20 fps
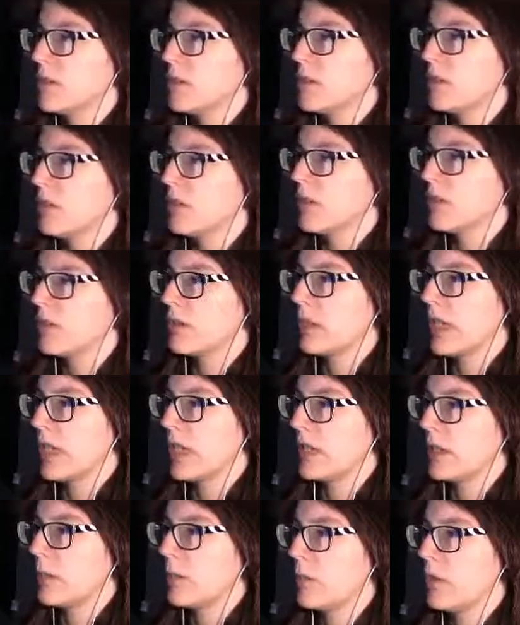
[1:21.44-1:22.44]
also
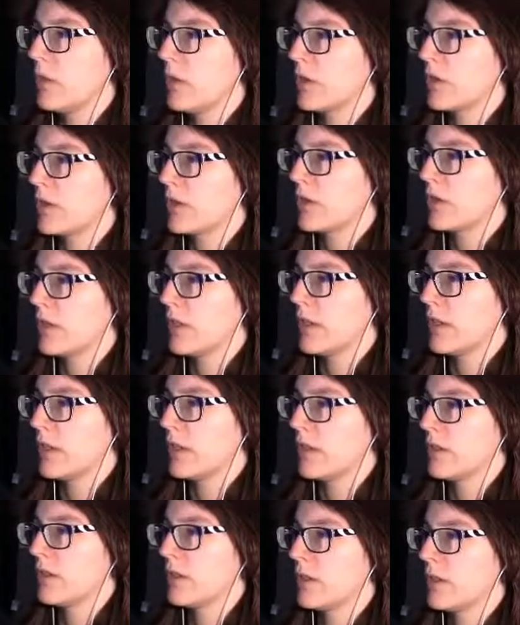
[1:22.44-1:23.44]
get the box
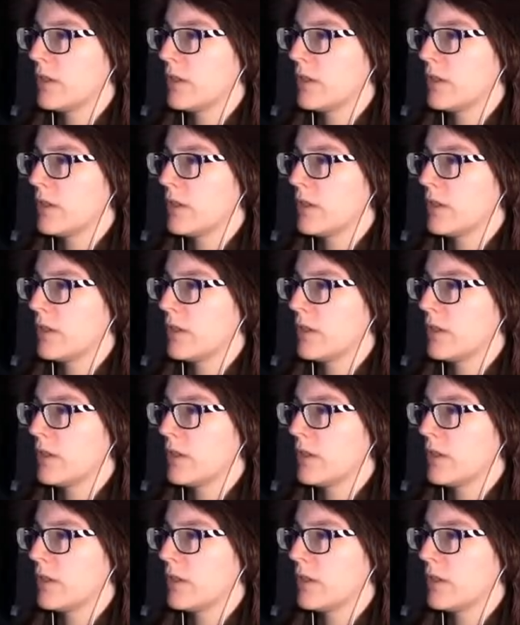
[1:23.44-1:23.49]
there.